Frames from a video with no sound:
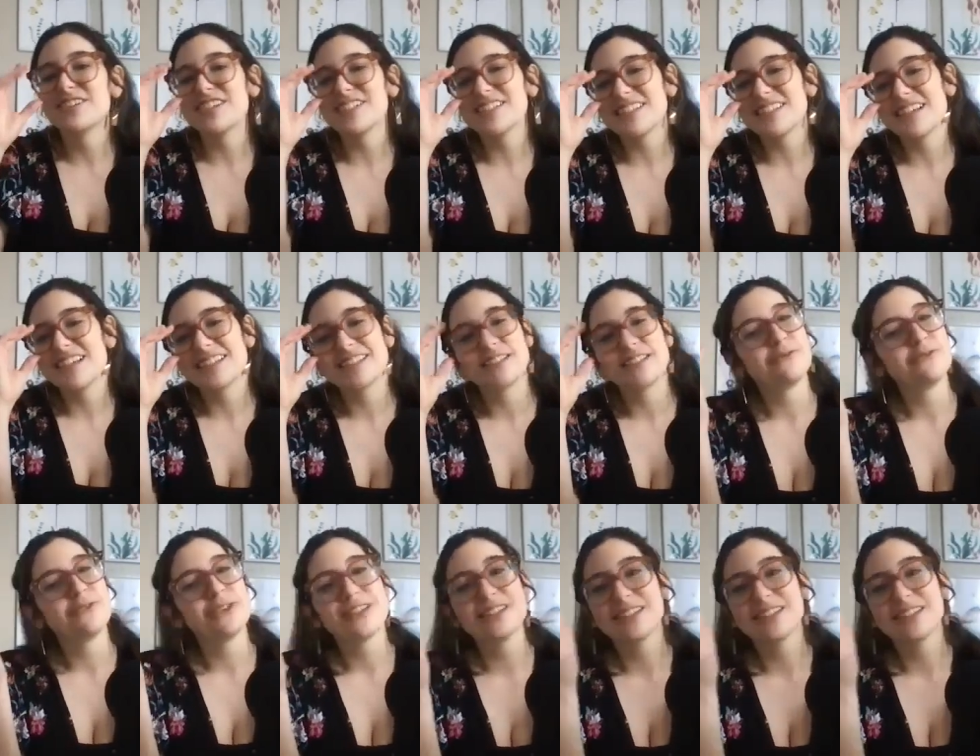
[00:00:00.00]
yeah. just like
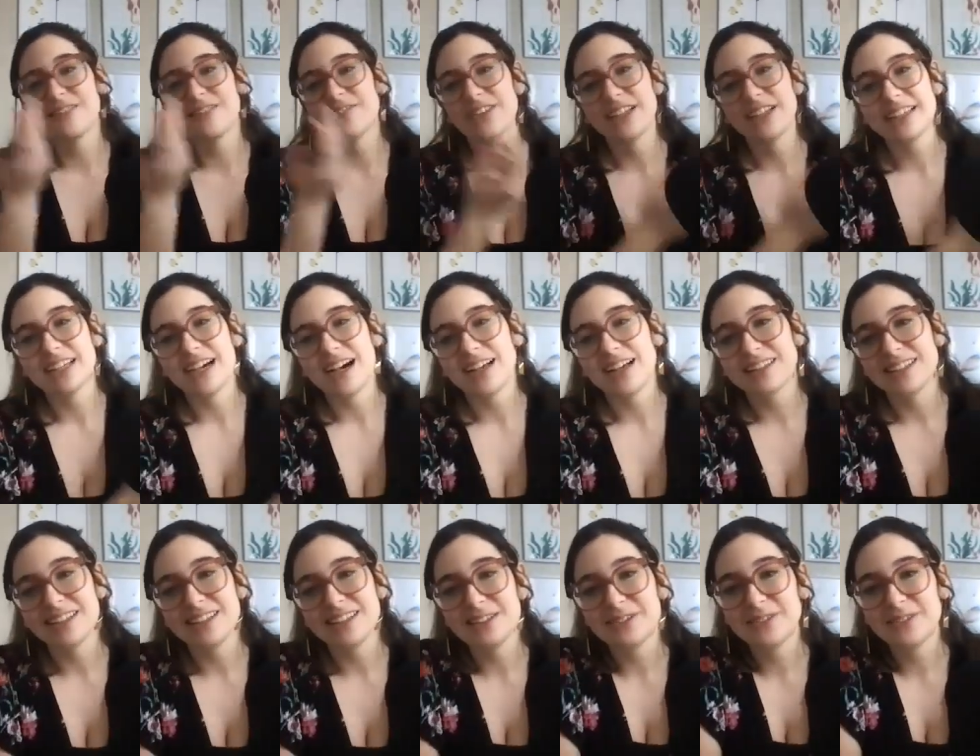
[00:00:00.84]
some fun stuff like that
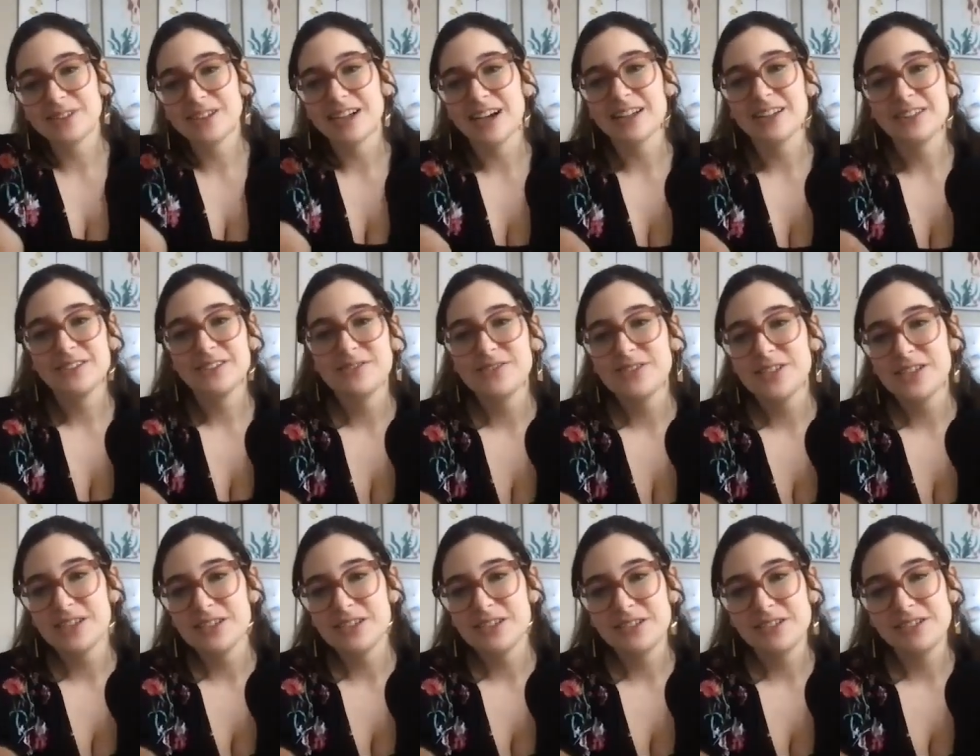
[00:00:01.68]
that you would kind of
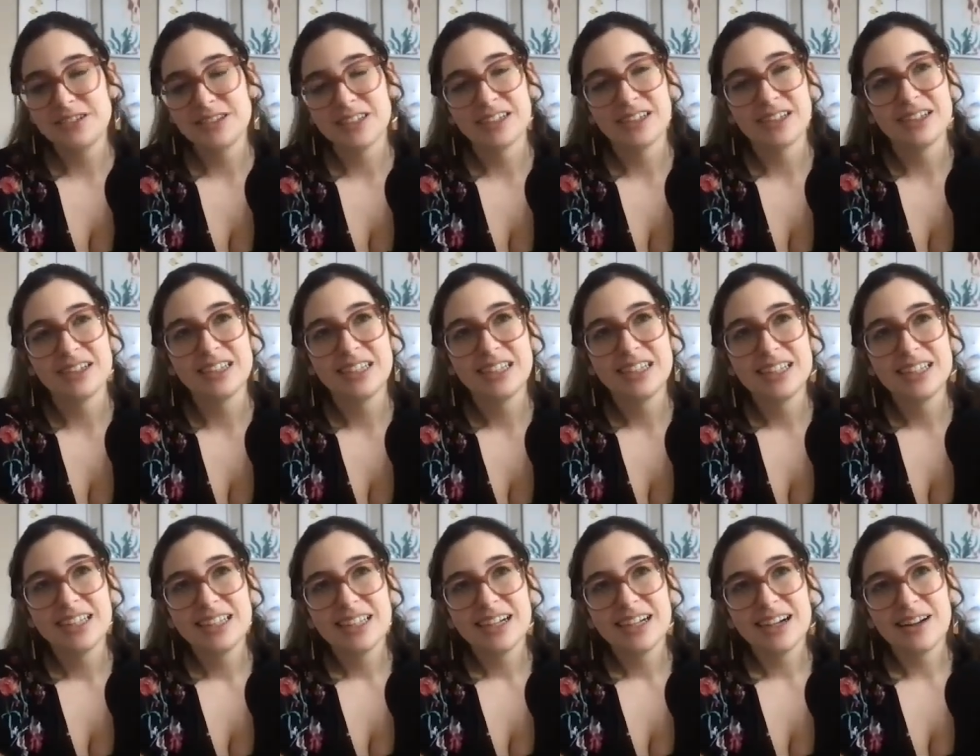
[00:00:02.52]
do in a
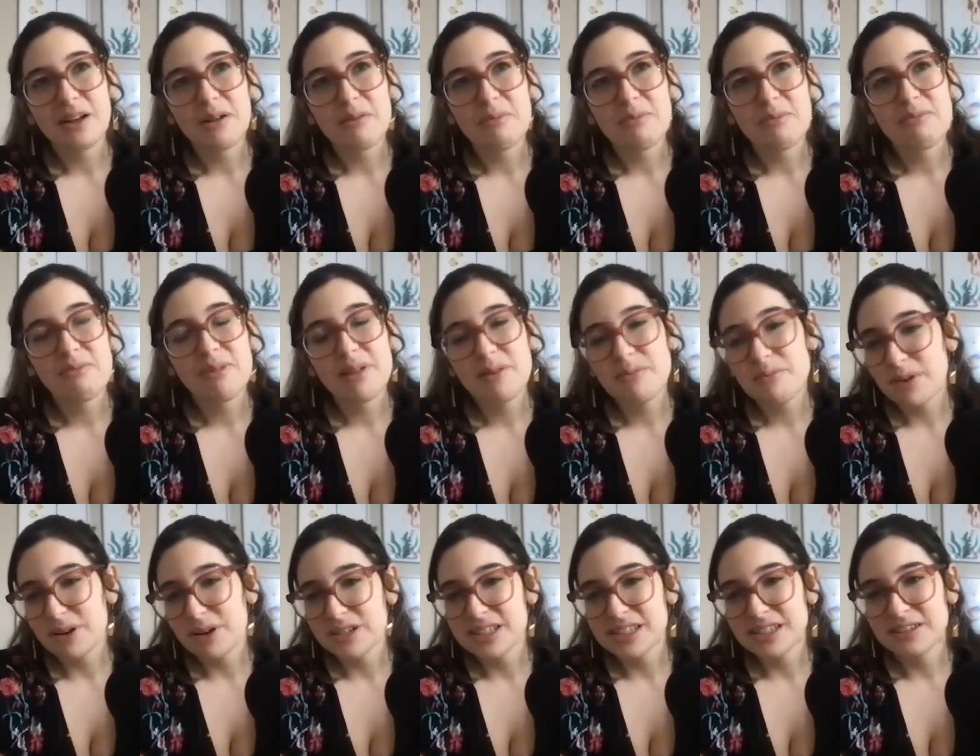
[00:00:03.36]
um,
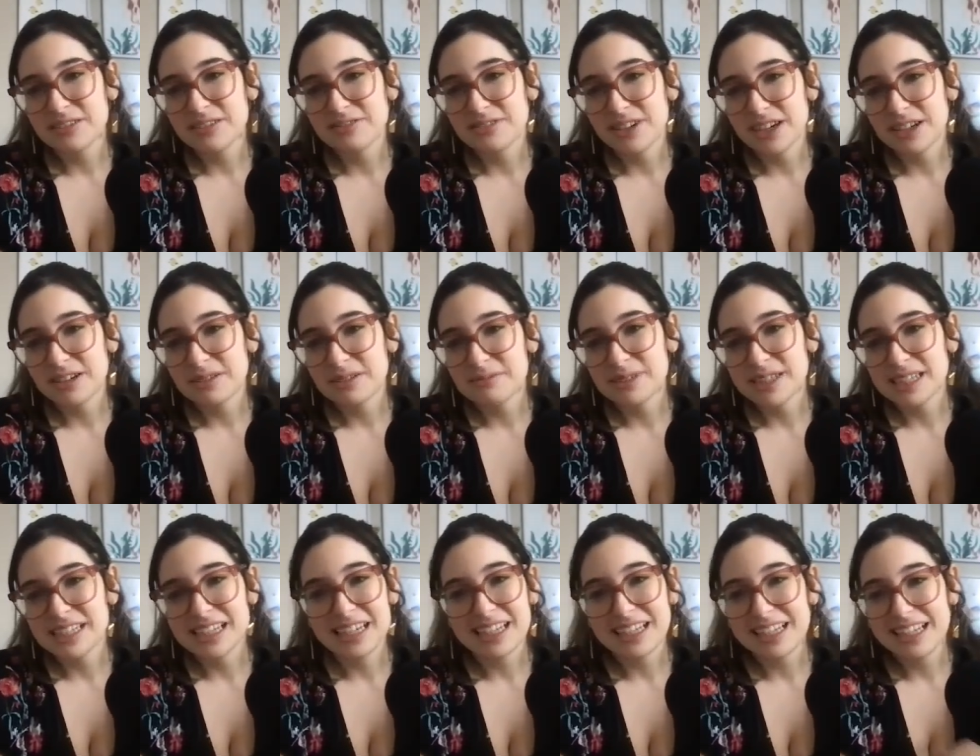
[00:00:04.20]
in-person
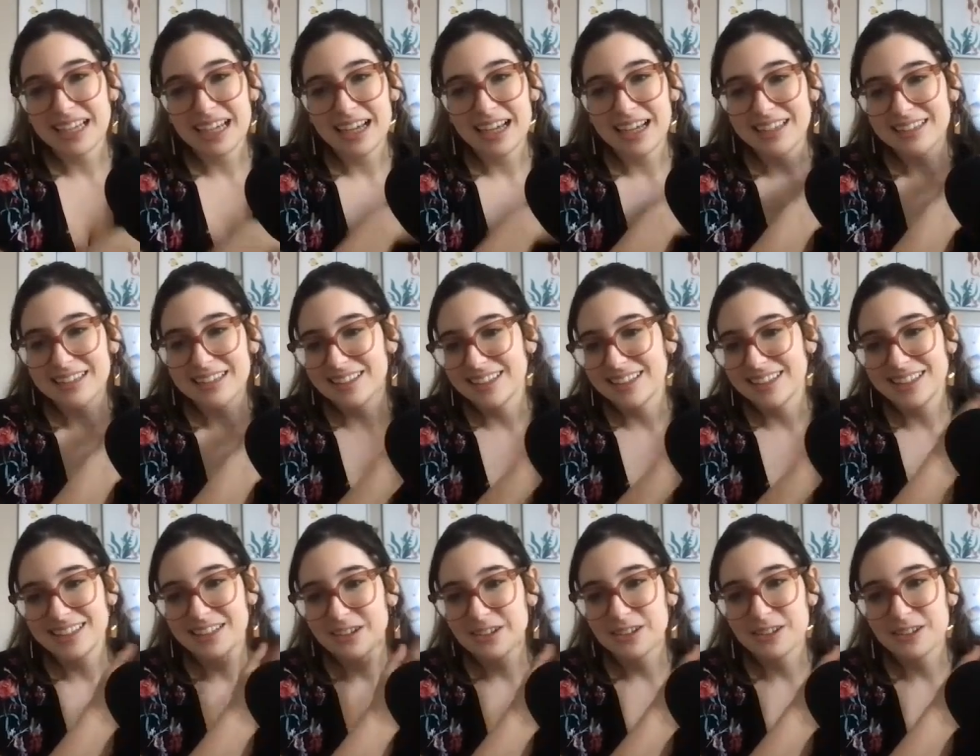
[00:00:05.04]
environment at, at like
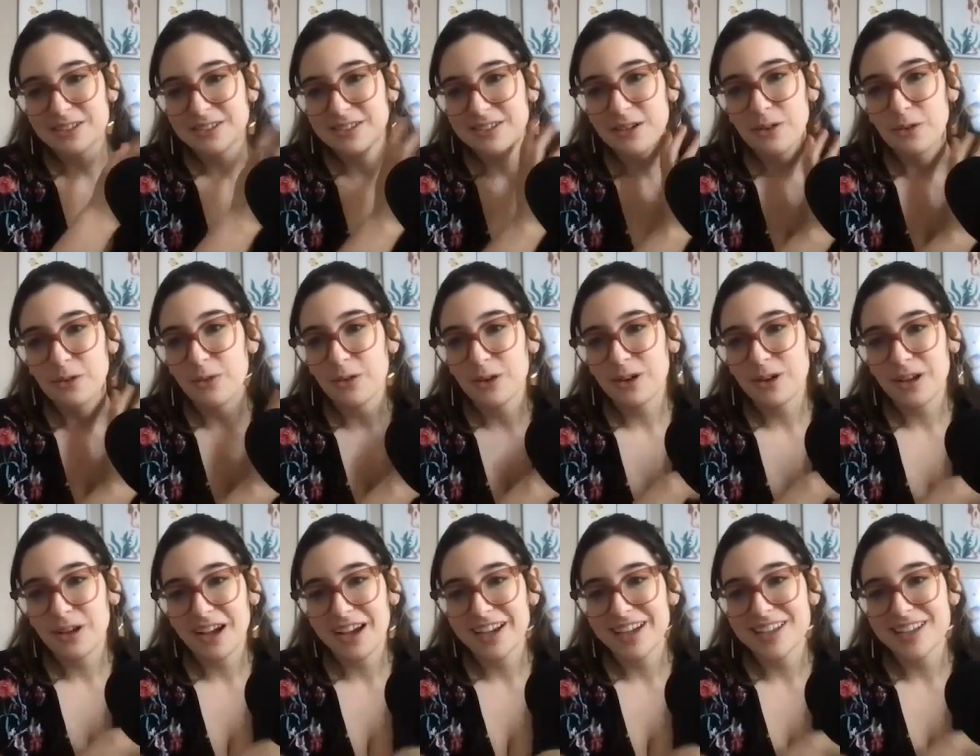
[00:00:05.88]
you know a,
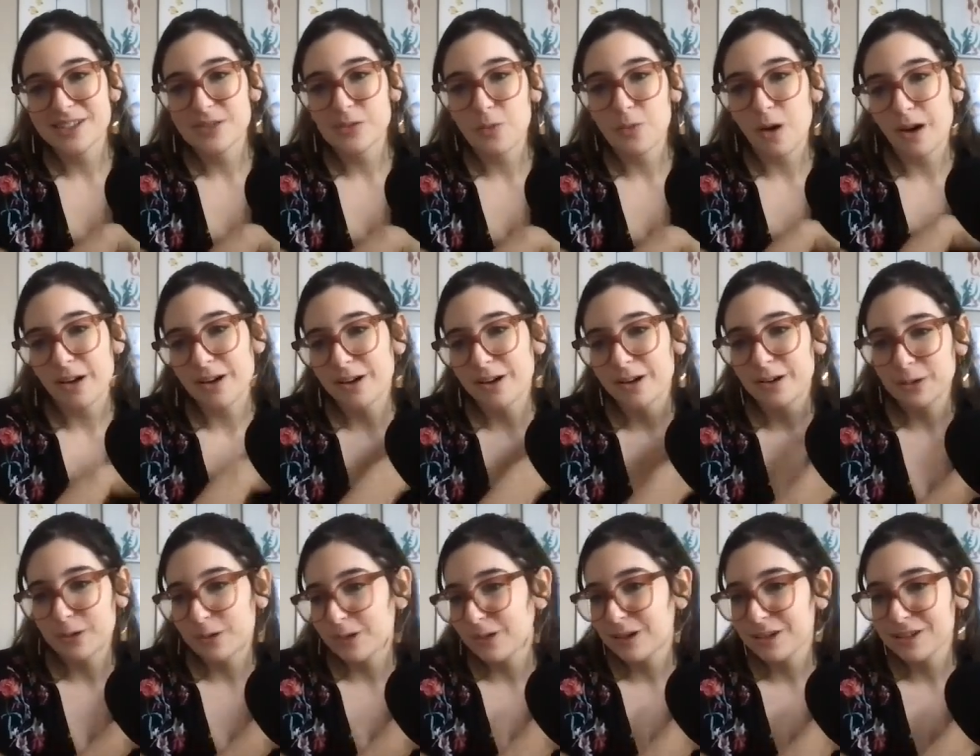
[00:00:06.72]
I guess water
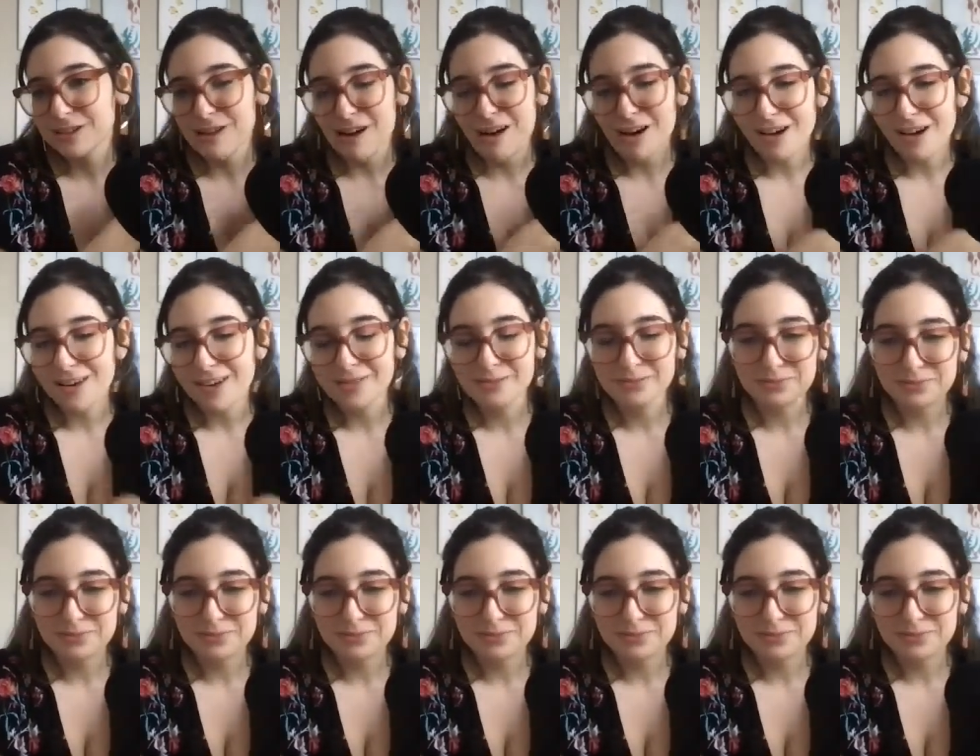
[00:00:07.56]
cooler talk